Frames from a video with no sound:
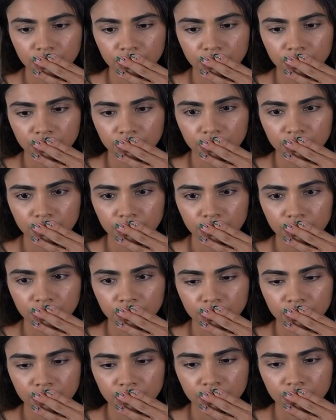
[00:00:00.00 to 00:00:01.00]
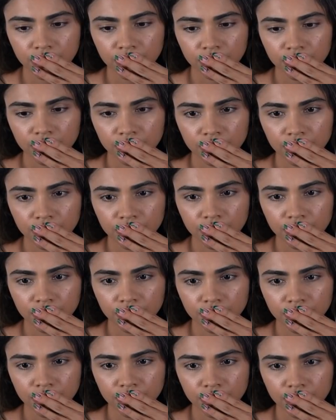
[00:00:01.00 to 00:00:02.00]

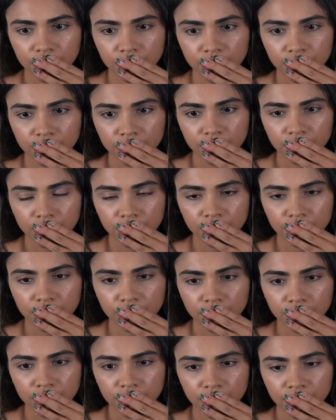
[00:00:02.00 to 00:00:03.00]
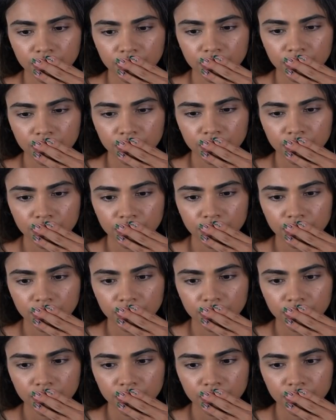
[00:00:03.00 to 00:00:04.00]

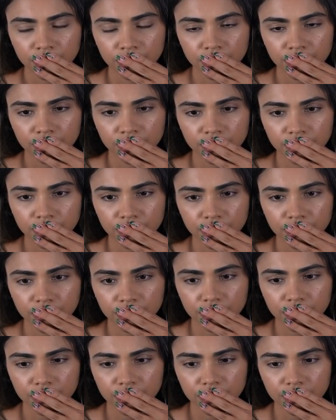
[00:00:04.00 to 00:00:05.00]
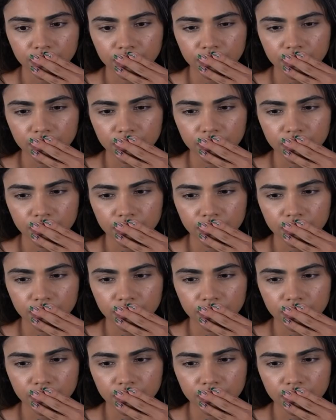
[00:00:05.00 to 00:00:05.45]
(not speaking)